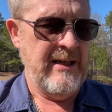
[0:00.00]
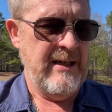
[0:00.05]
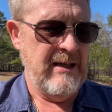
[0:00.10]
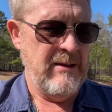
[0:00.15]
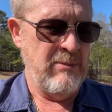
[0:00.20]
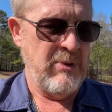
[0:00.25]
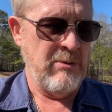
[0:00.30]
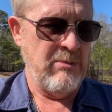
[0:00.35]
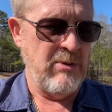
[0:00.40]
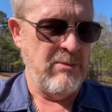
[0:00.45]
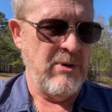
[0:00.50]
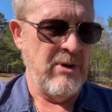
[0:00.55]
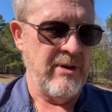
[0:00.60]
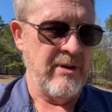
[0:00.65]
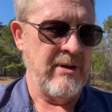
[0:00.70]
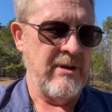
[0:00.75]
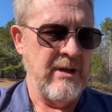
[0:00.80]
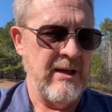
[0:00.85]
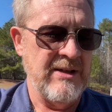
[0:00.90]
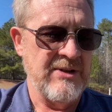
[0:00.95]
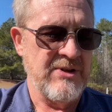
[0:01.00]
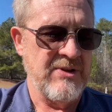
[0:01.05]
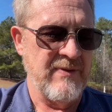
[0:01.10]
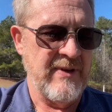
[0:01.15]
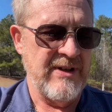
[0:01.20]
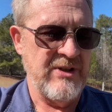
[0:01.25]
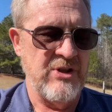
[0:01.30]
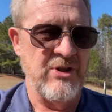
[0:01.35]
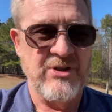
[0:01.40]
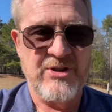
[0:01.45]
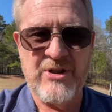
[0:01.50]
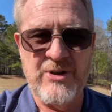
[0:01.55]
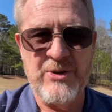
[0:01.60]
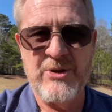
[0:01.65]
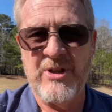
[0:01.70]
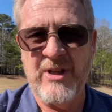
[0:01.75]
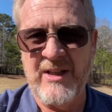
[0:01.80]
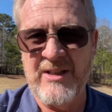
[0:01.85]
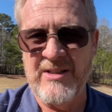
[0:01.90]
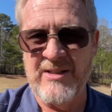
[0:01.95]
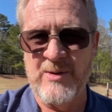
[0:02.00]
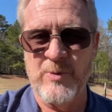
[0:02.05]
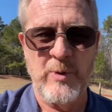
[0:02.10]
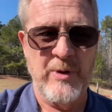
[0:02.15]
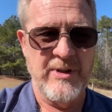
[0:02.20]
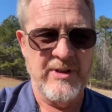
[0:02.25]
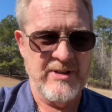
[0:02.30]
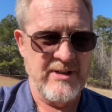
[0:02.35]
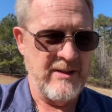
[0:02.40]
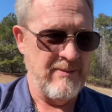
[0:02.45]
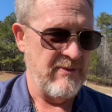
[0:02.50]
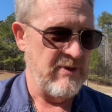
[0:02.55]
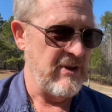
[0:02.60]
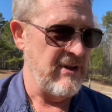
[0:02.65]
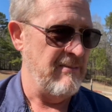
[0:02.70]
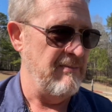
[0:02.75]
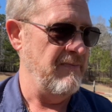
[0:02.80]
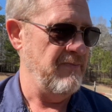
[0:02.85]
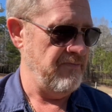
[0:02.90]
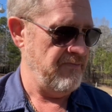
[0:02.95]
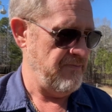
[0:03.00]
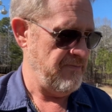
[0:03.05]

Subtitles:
Purple Martin Conservation Association is where this comes from.